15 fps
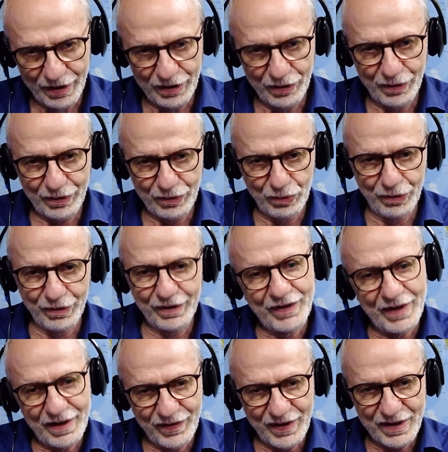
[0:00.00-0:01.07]
you are doing
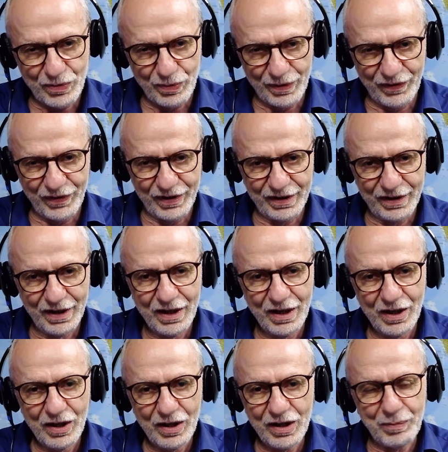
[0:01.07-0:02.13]
that? That's one thing.
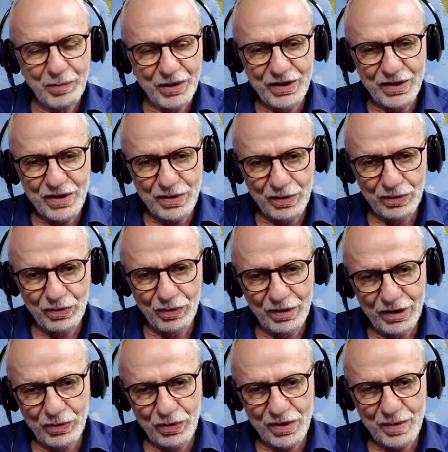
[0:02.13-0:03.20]
Yeah, but it's not only
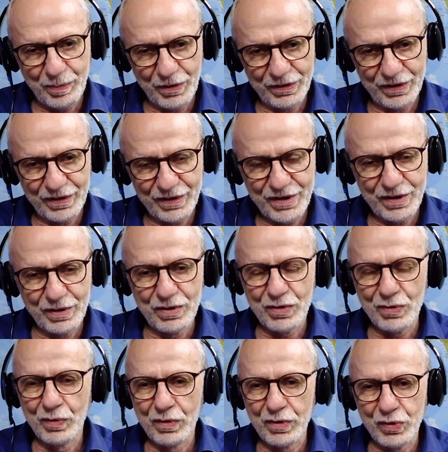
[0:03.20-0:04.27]
correspondents. It's
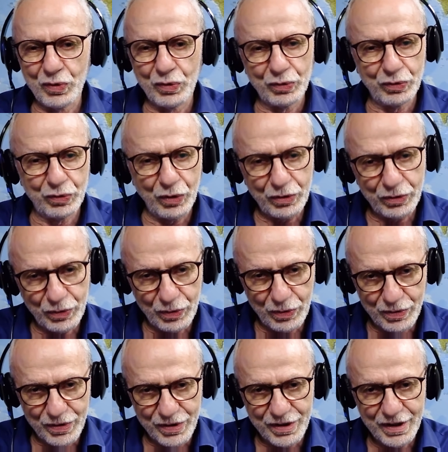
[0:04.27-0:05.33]
also
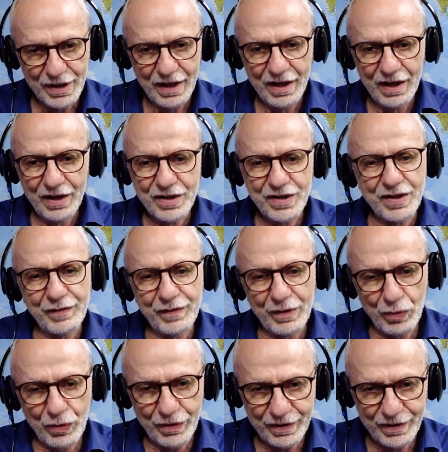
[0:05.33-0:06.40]
doctors, civil
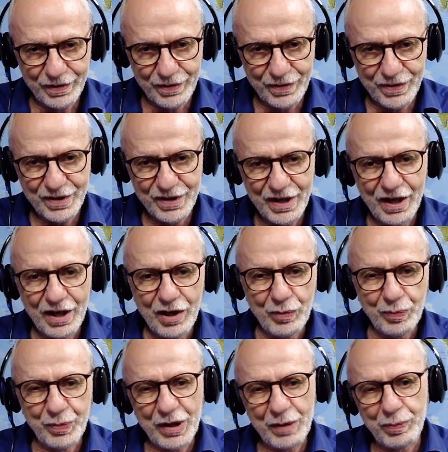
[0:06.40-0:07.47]
workers,
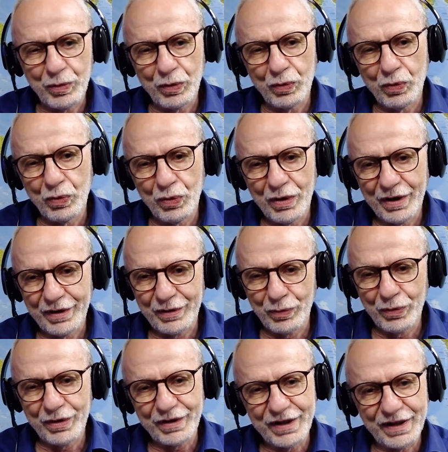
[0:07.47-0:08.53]
people who are
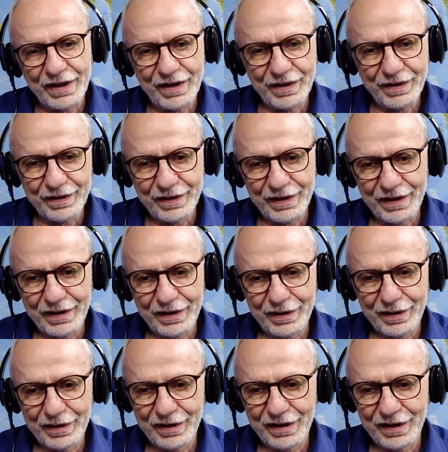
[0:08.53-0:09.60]
working
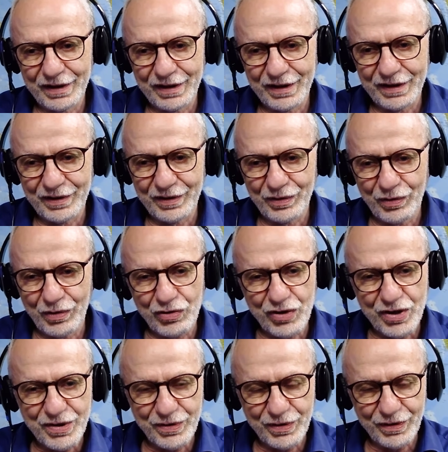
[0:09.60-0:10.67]
in
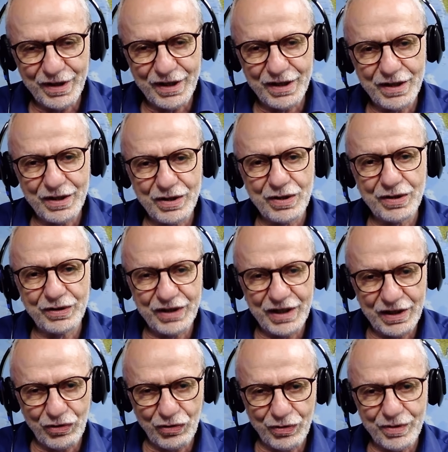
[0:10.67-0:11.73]
registry,
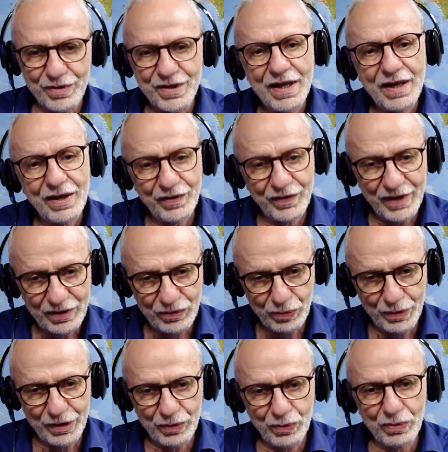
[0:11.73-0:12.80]
teachers that
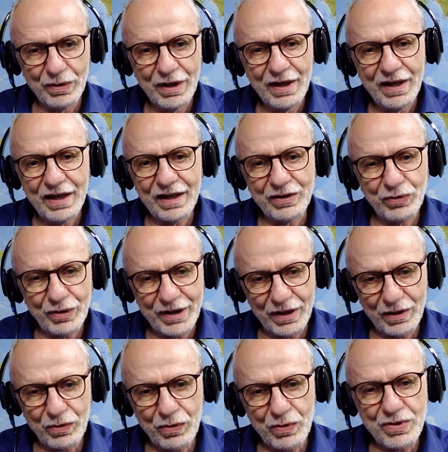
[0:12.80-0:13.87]
we know, and you can
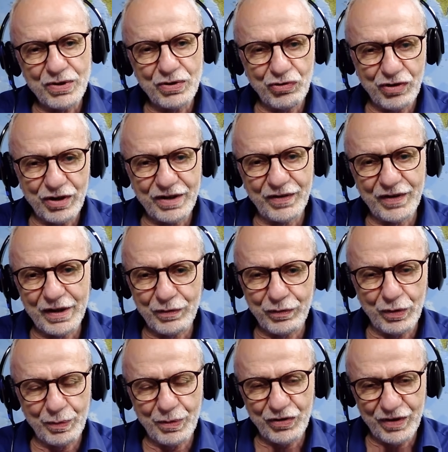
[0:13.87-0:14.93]
cross-check the
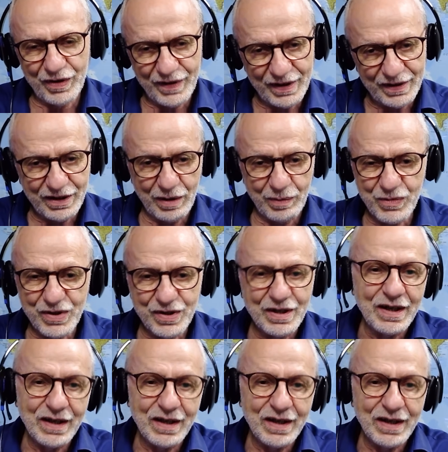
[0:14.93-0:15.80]
information that comes